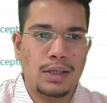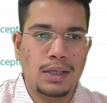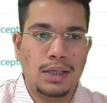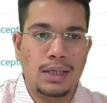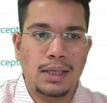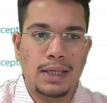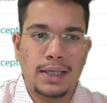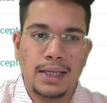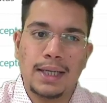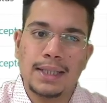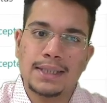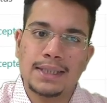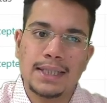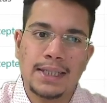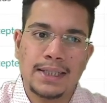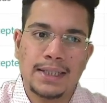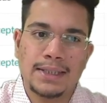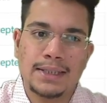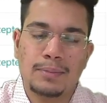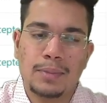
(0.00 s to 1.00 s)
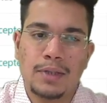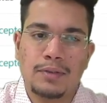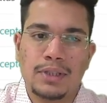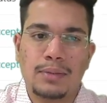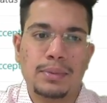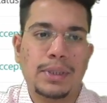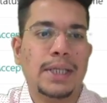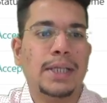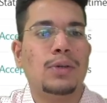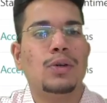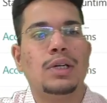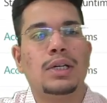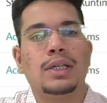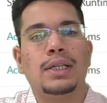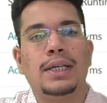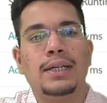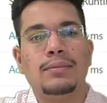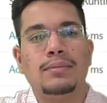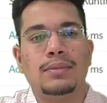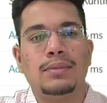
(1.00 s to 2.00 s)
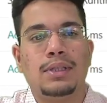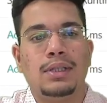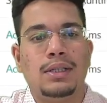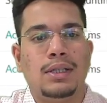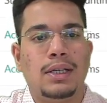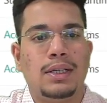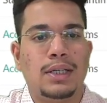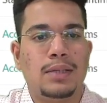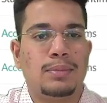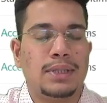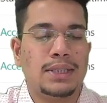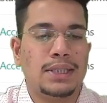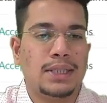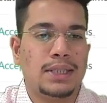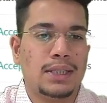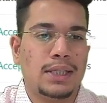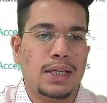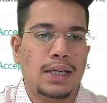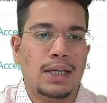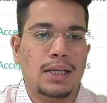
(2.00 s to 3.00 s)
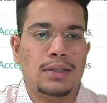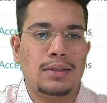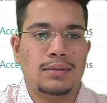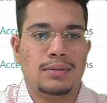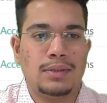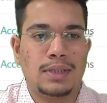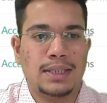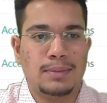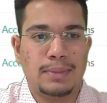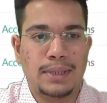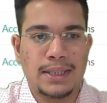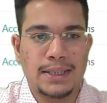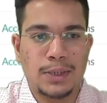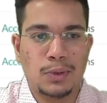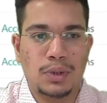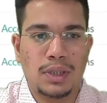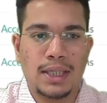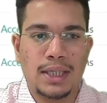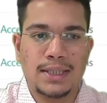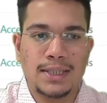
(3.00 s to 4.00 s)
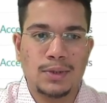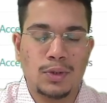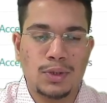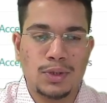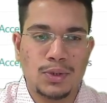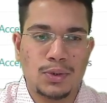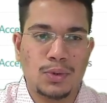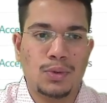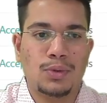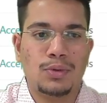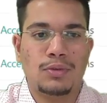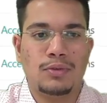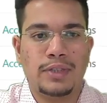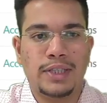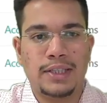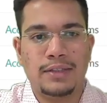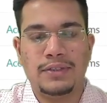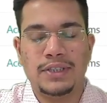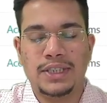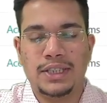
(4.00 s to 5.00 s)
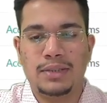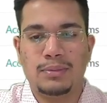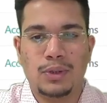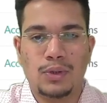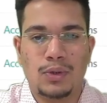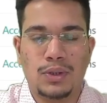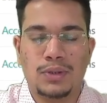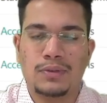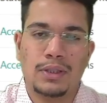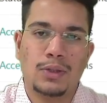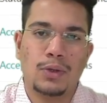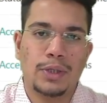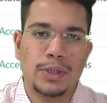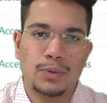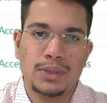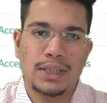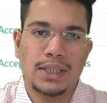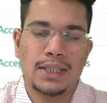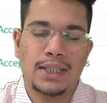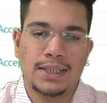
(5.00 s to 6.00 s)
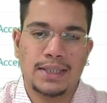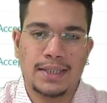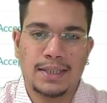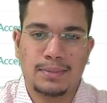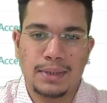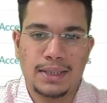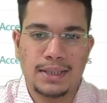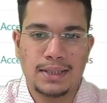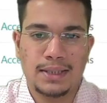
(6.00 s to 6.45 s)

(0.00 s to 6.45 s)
And yeah, it's getting accepted with a pretty good runtime, 100%, and the space utilized is also very efficient because we're not using any extra space.